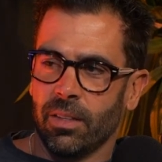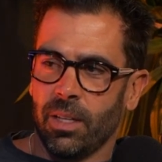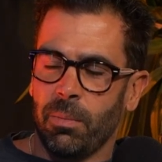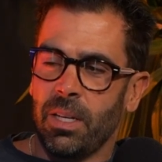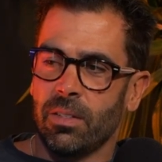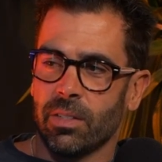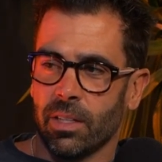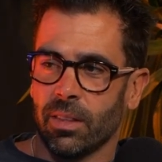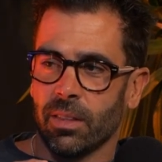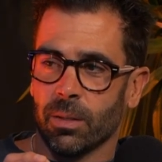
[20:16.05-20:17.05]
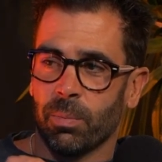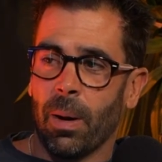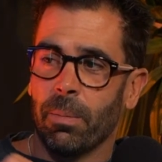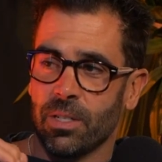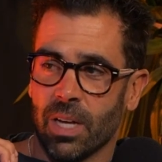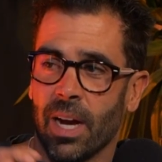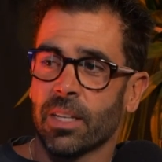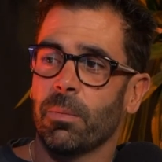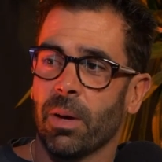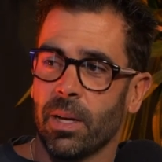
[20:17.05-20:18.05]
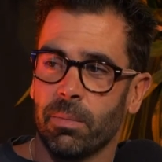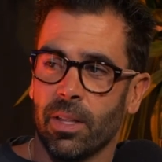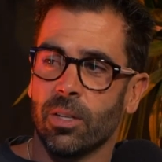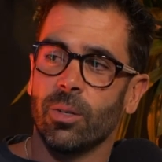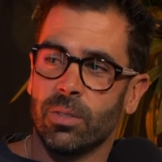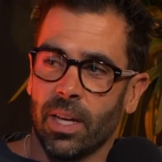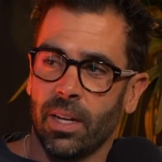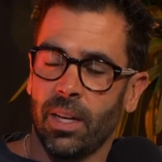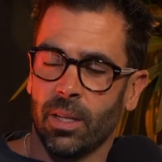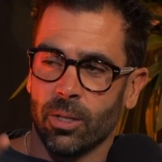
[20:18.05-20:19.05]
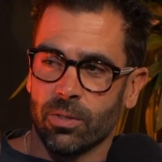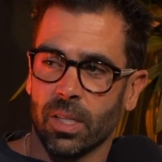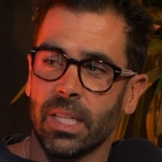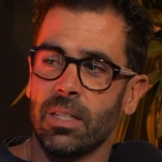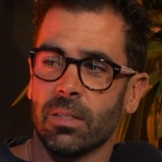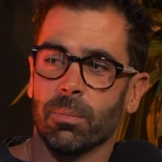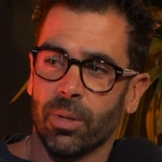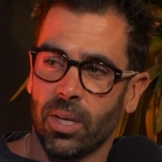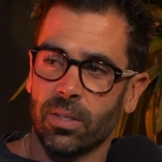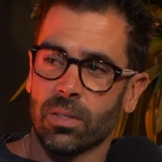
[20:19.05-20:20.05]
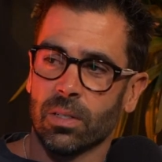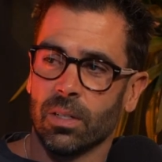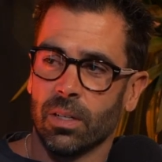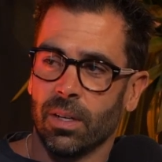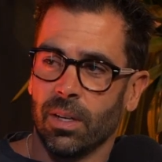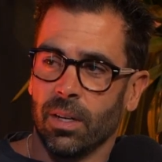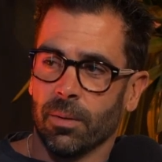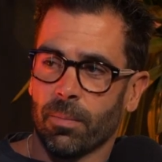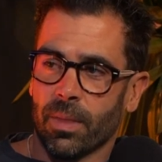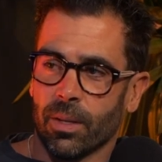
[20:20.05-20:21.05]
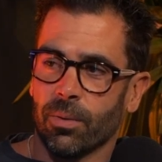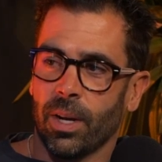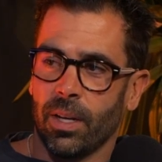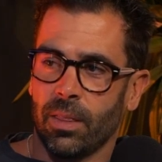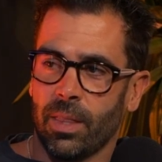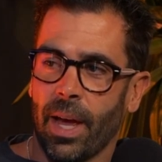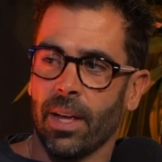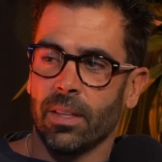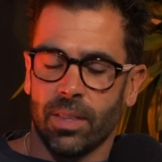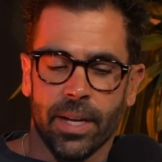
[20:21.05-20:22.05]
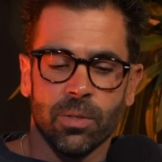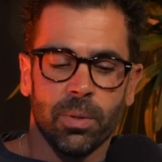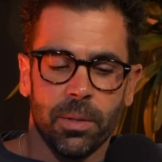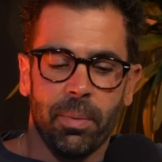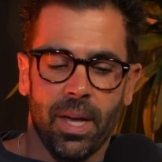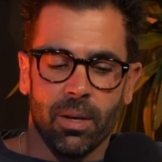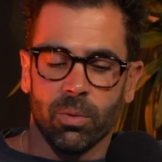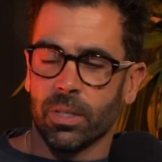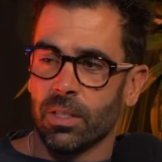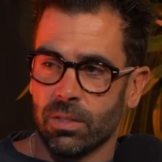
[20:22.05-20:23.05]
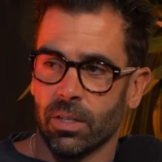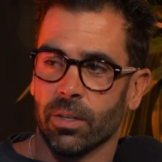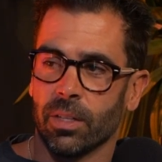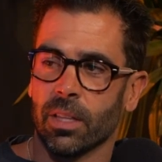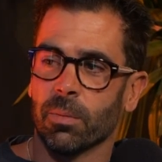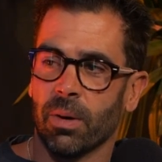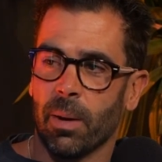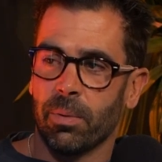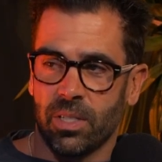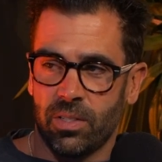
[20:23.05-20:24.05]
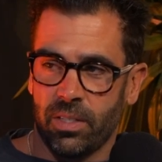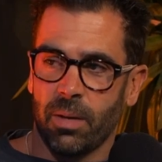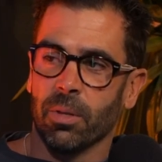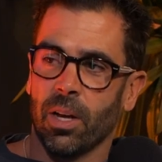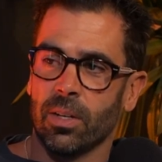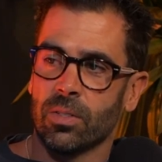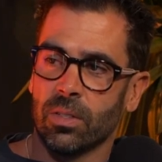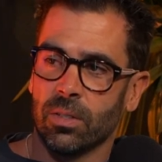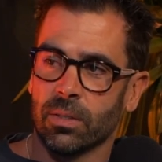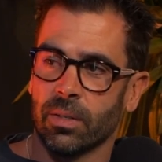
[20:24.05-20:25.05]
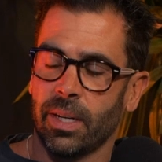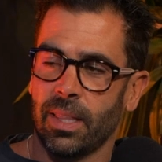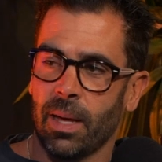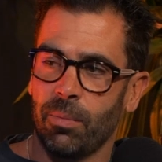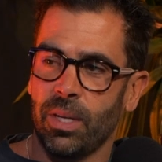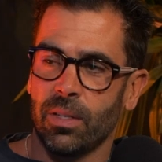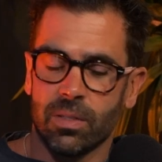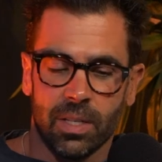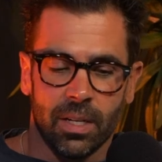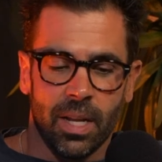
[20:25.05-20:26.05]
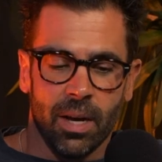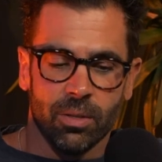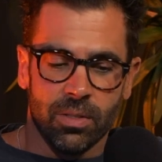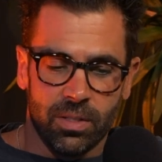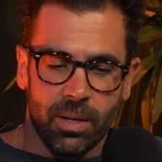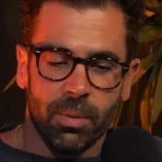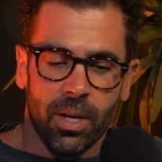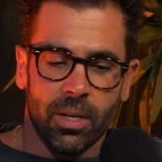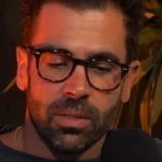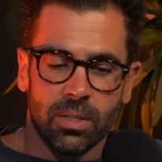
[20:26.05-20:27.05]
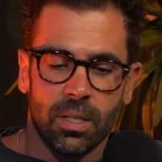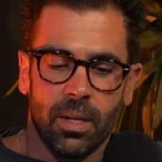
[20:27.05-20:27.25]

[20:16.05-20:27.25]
It means that the property's occupied by the new tenant and there's a lease in place. Right. That's when the bank will consider that the property's stabilized. Right. That means that now it's stabilized.